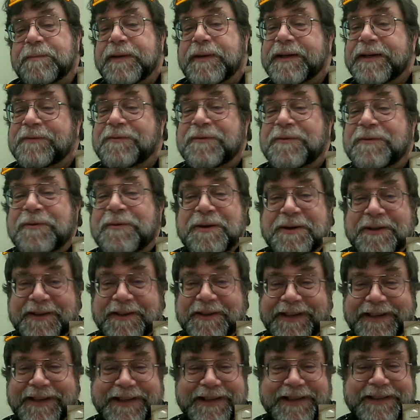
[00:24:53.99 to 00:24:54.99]
But
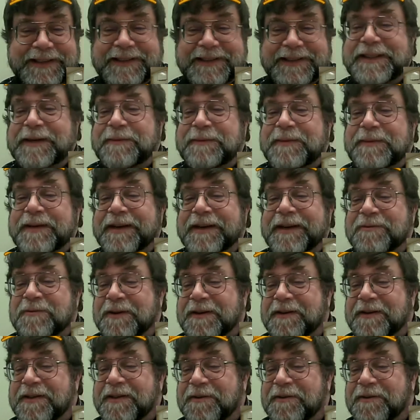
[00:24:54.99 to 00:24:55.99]
unfortunately, it doesn't seem to get
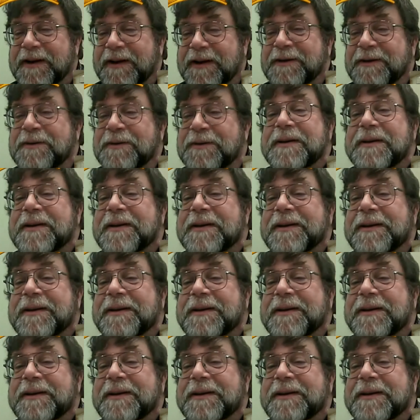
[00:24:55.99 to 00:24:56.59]
rid of the crown.